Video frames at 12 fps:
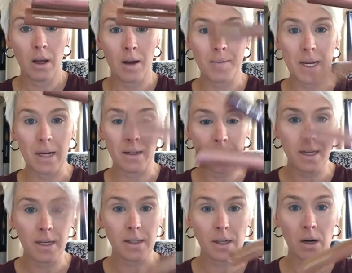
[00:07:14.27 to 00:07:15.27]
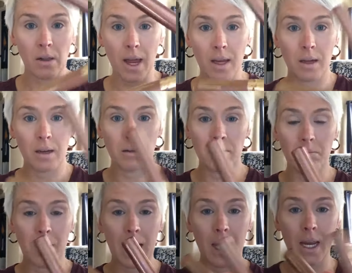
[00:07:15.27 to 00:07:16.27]
I mean, these are like
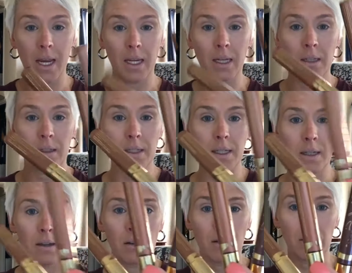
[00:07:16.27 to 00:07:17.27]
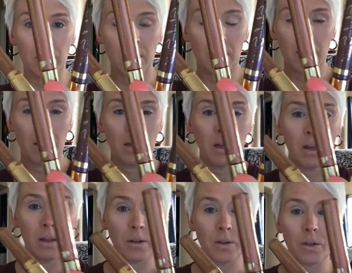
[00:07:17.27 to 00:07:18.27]
my deal.
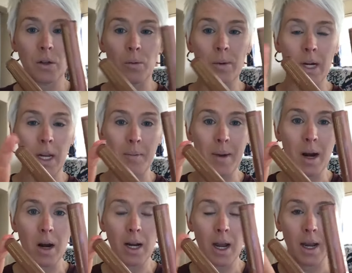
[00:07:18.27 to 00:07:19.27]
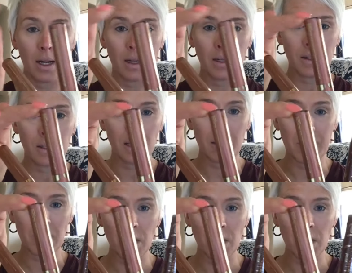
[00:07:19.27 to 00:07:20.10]
They're so pretty. Americana, cinnamon